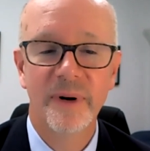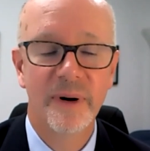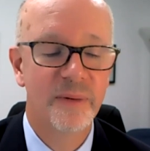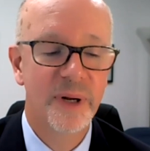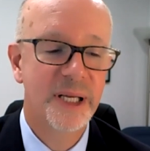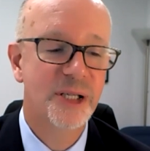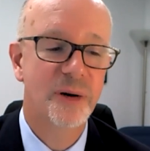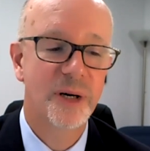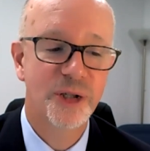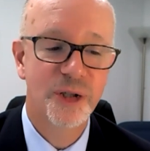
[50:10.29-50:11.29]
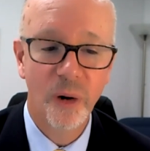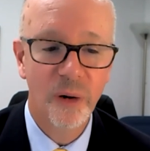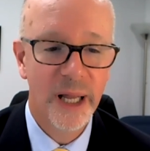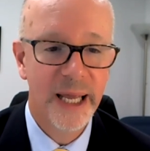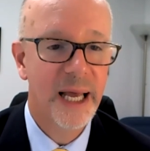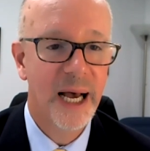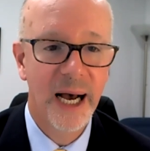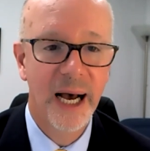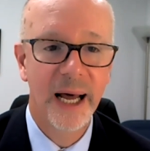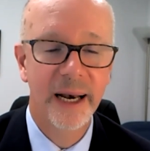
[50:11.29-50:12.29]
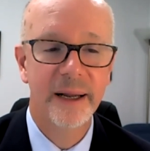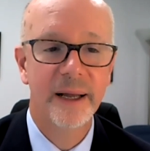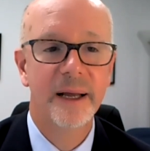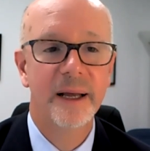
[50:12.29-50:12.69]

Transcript: really sort of solely on